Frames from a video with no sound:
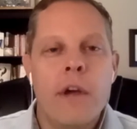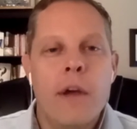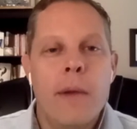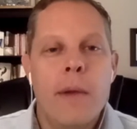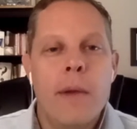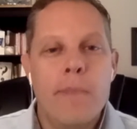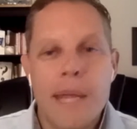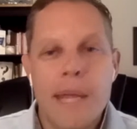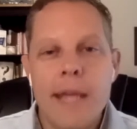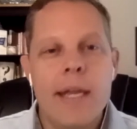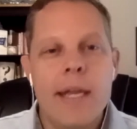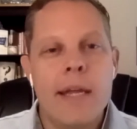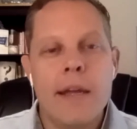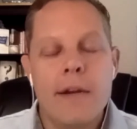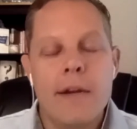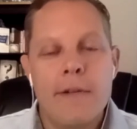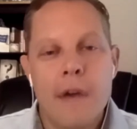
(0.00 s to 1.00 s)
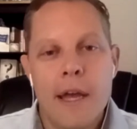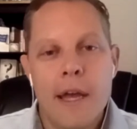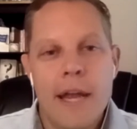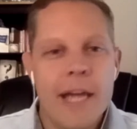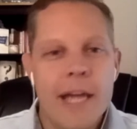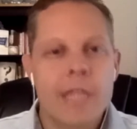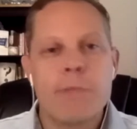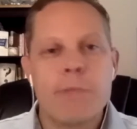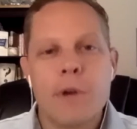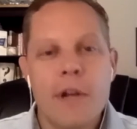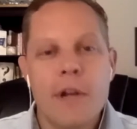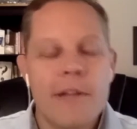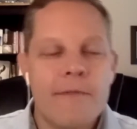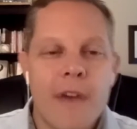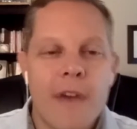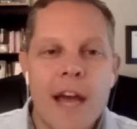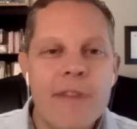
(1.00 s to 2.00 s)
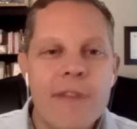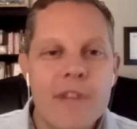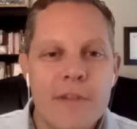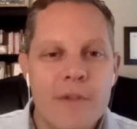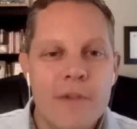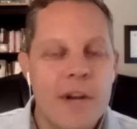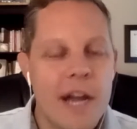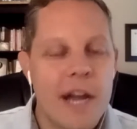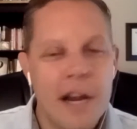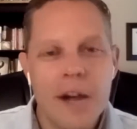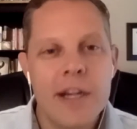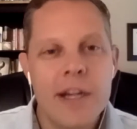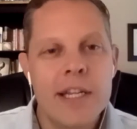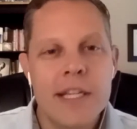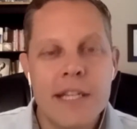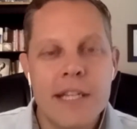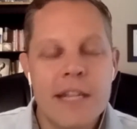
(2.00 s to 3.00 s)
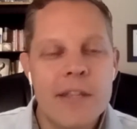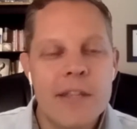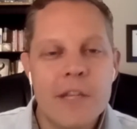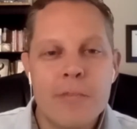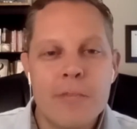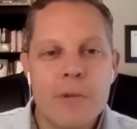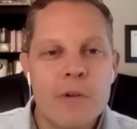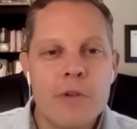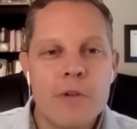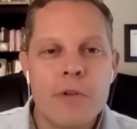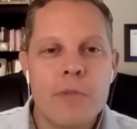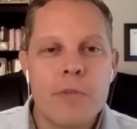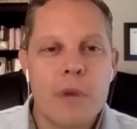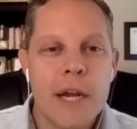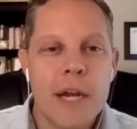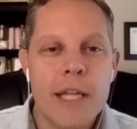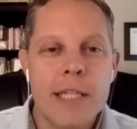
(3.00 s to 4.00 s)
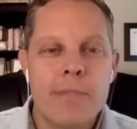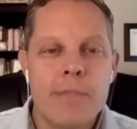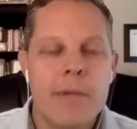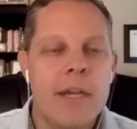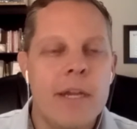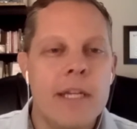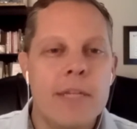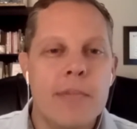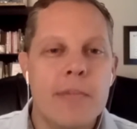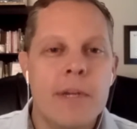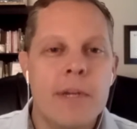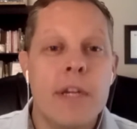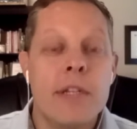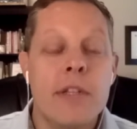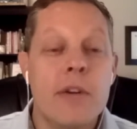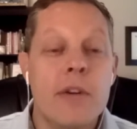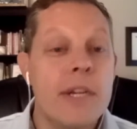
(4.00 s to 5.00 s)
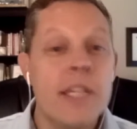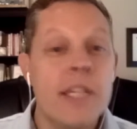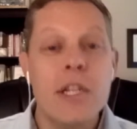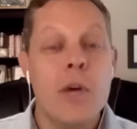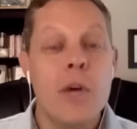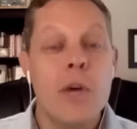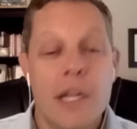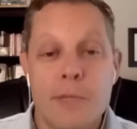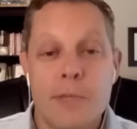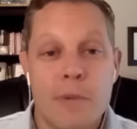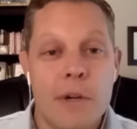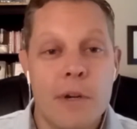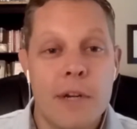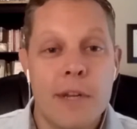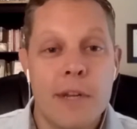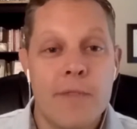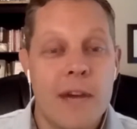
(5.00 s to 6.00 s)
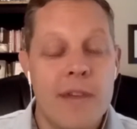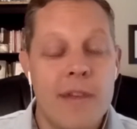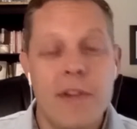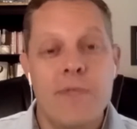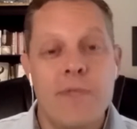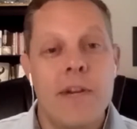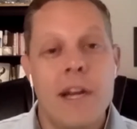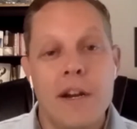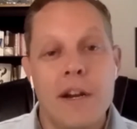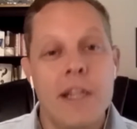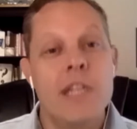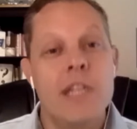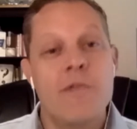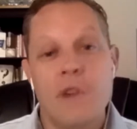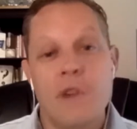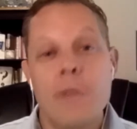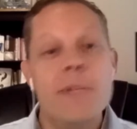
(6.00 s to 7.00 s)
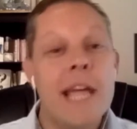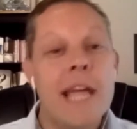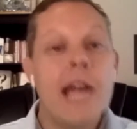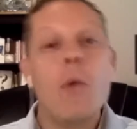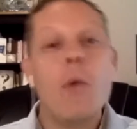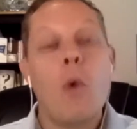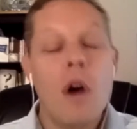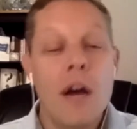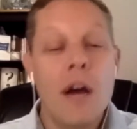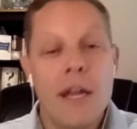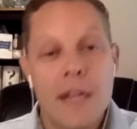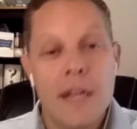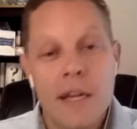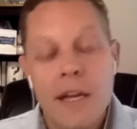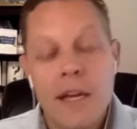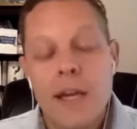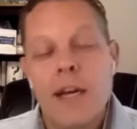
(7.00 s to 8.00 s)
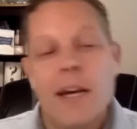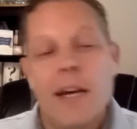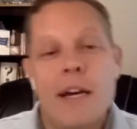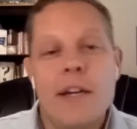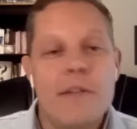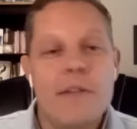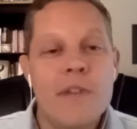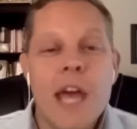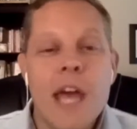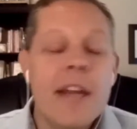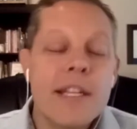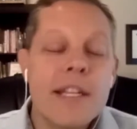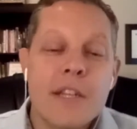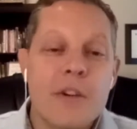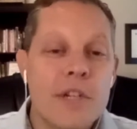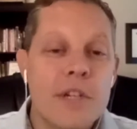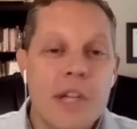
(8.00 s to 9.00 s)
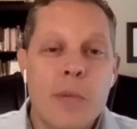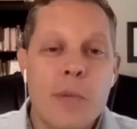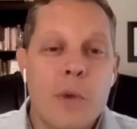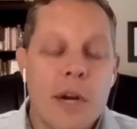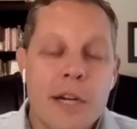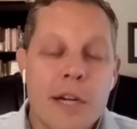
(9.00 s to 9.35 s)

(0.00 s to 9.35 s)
being an expert in five different areas in this personal brand space because there is no expert in five different areas from day one. Uh, you've got to start somewhere.